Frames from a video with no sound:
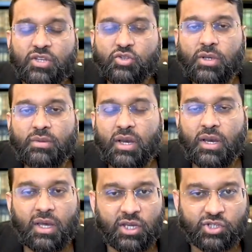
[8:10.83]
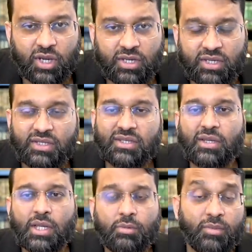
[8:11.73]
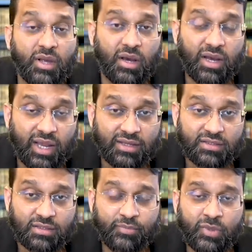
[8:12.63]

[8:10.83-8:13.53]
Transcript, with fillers: So uh, Al-Ash'ari in his Kitab al-Maqalat,